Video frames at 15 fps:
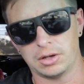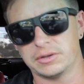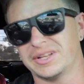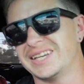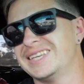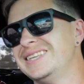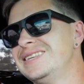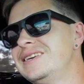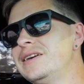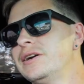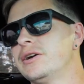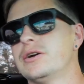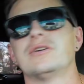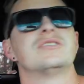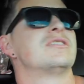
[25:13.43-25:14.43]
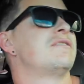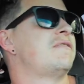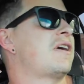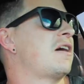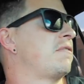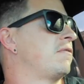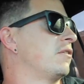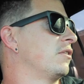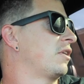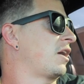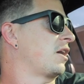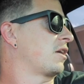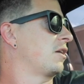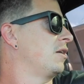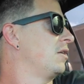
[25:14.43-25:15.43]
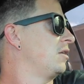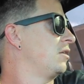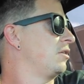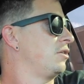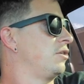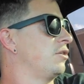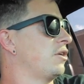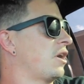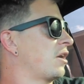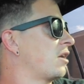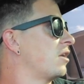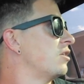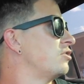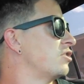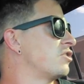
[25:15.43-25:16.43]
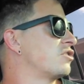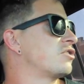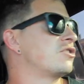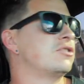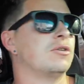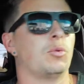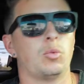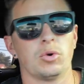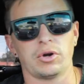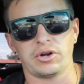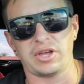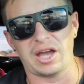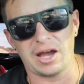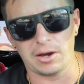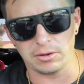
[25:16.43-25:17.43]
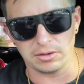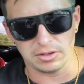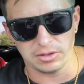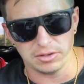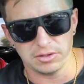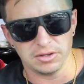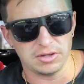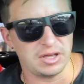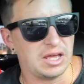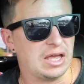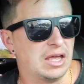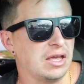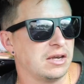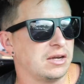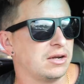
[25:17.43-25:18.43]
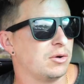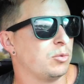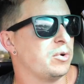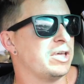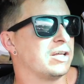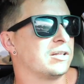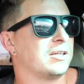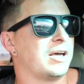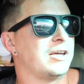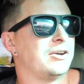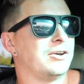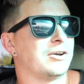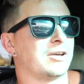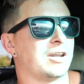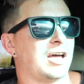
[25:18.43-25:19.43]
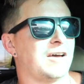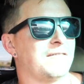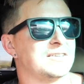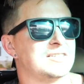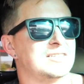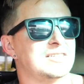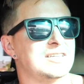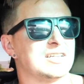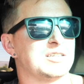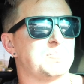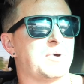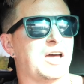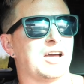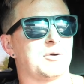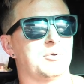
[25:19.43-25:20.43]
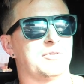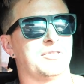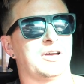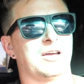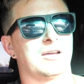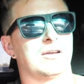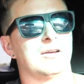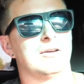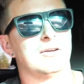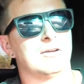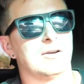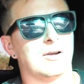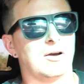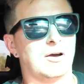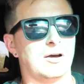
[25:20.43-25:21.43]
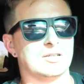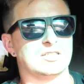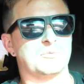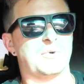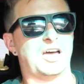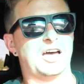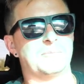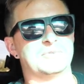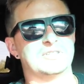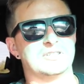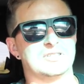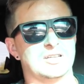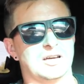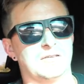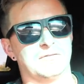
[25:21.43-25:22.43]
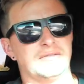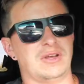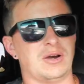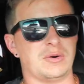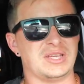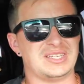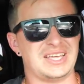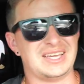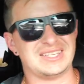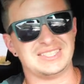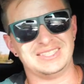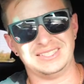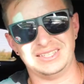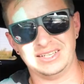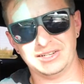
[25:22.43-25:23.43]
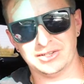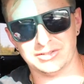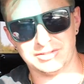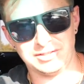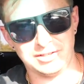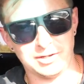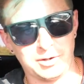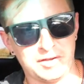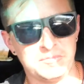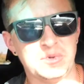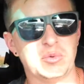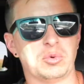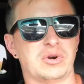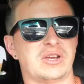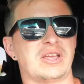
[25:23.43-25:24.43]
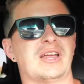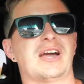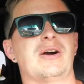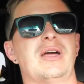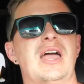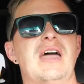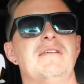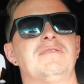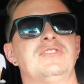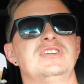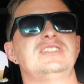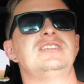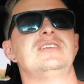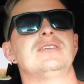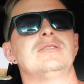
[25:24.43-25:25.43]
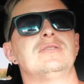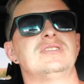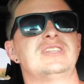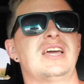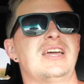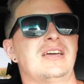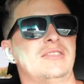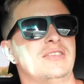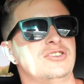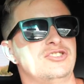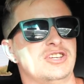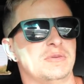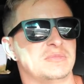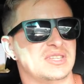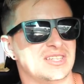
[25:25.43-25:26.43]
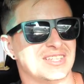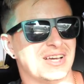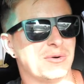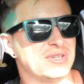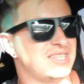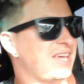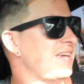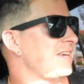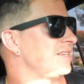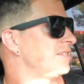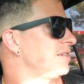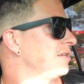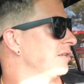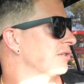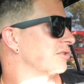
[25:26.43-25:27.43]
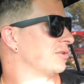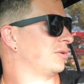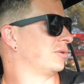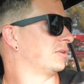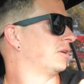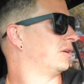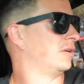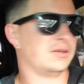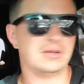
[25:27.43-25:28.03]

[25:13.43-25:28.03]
like years of effort. Like, you're not going to just work out and in a week later you're going to have a six-pack with like awesome abs and stuff. No, it takes years, you know? I've been working out every single day at the gym since I was 18 years old.